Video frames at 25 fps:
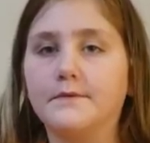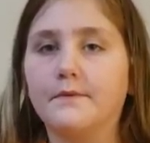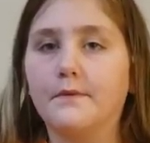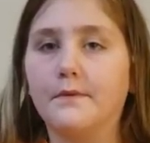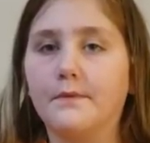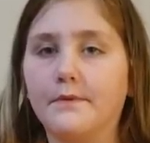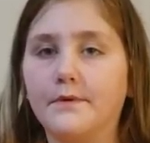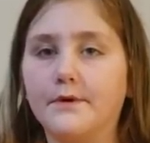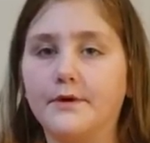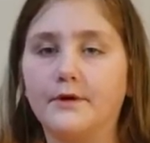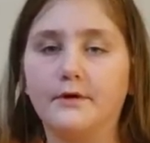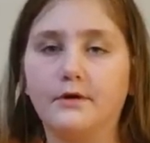for
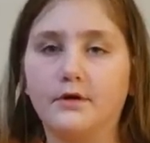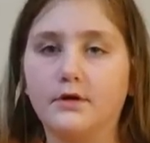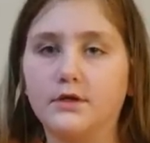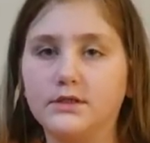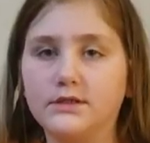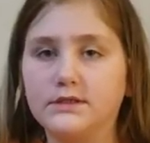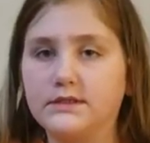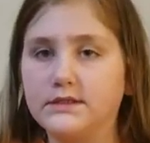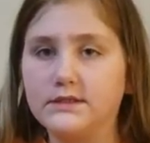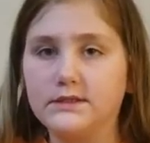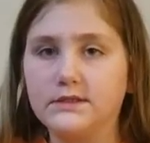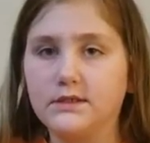the winter
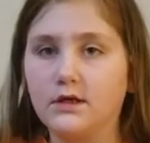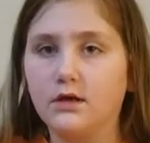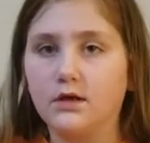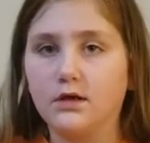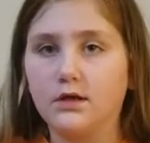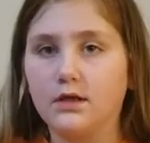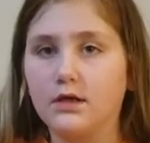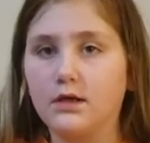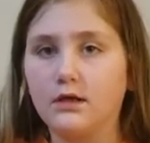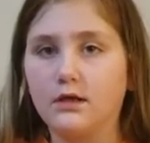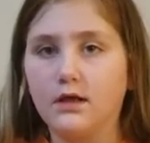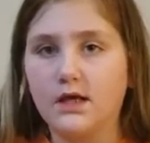because these aren't
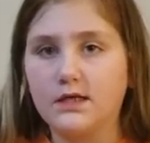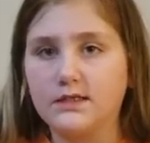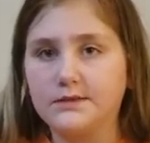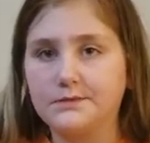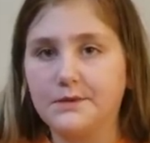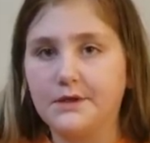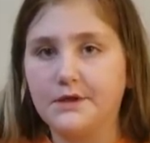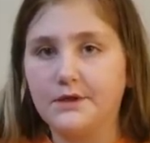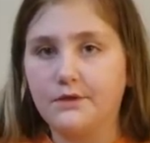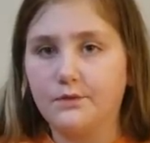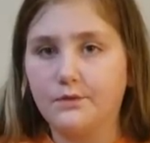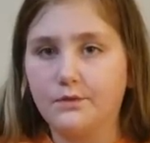going to last
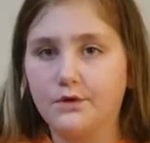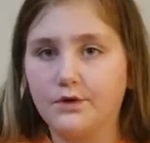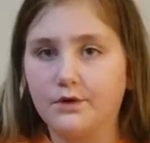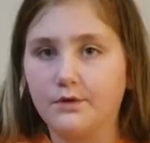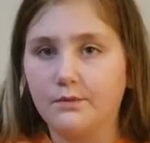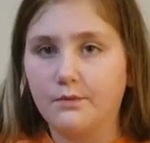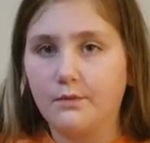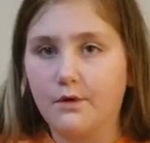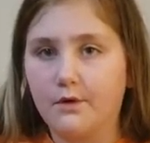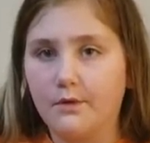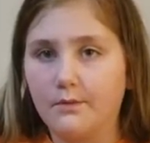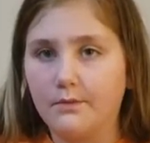me in the winter
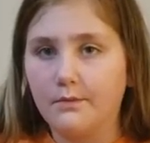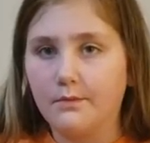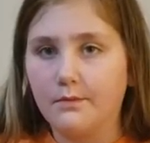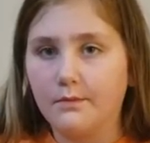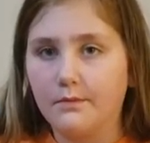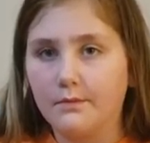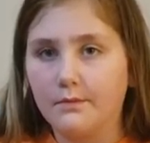long.